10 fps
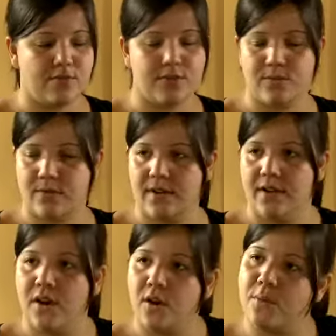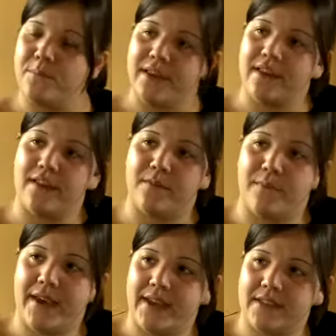it was all opinion
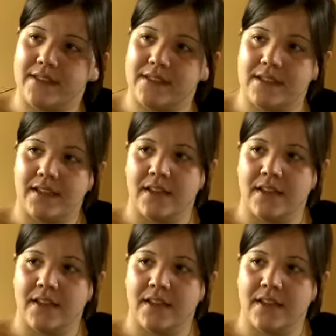based,